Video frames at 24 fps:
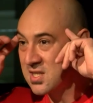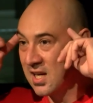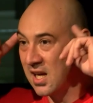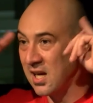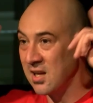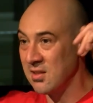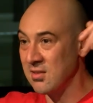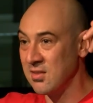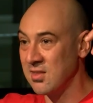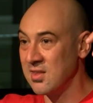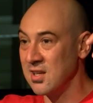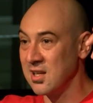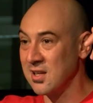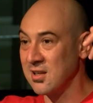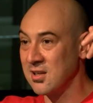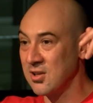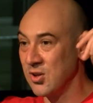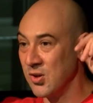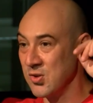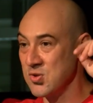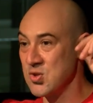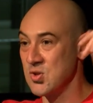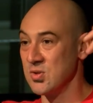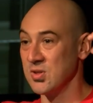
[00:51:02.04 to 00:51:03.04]
can't think
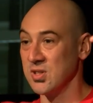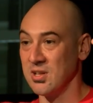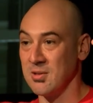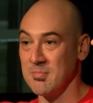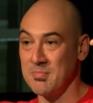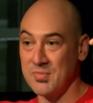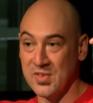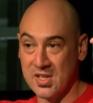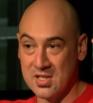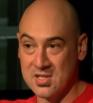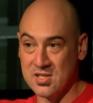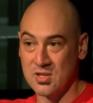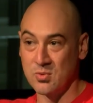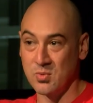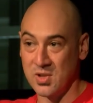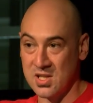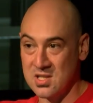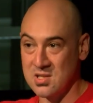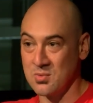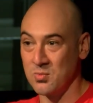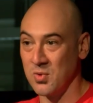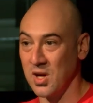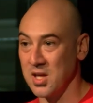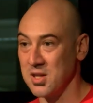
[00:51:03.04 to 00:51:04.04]
culturally, is the
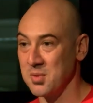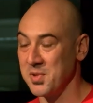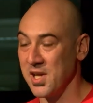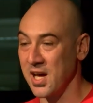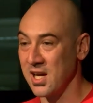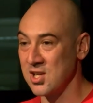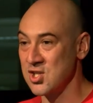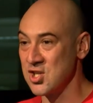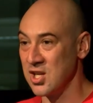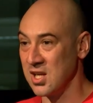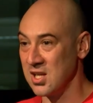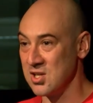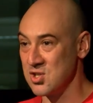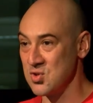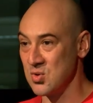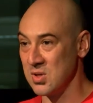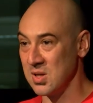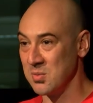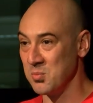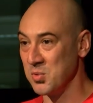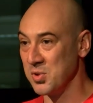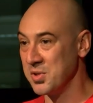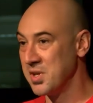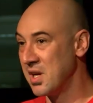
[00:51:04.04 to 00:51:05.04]
reason why the blockchain
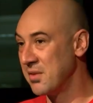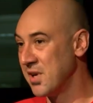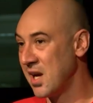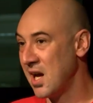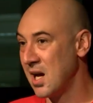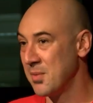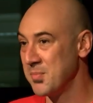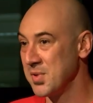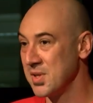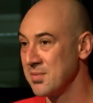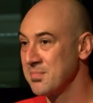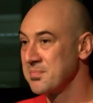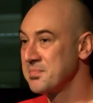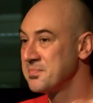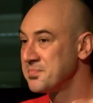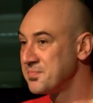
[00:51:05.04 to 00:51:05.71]
dream will never happen.